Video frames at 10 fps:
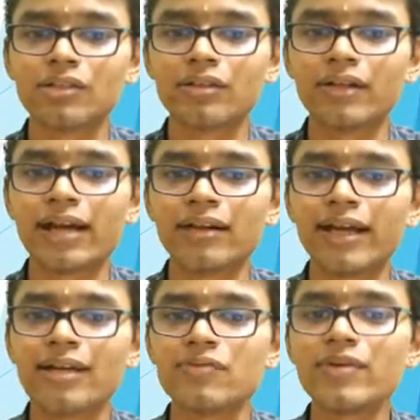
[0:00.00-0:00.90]
That
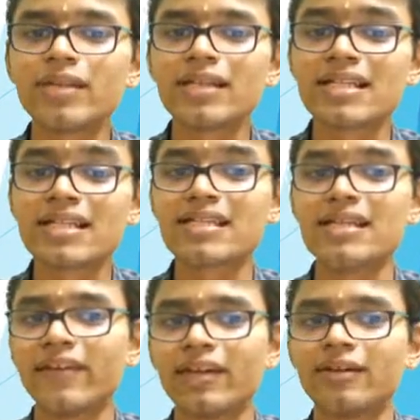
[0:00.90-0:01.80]
ends with
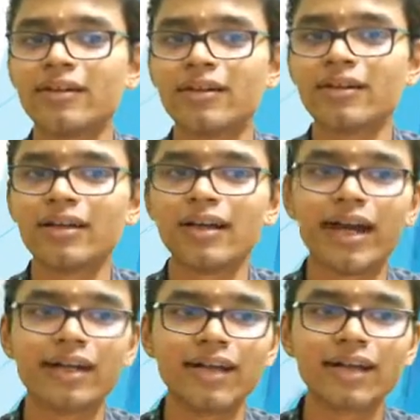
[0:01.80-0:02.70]
7.
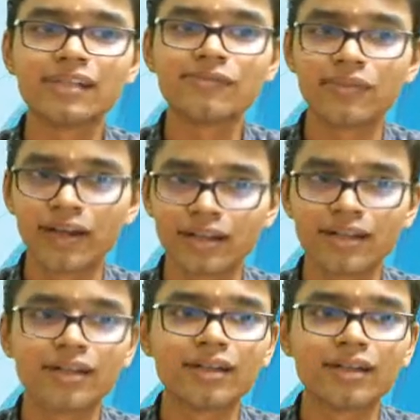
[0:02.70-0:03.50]
And that is 5.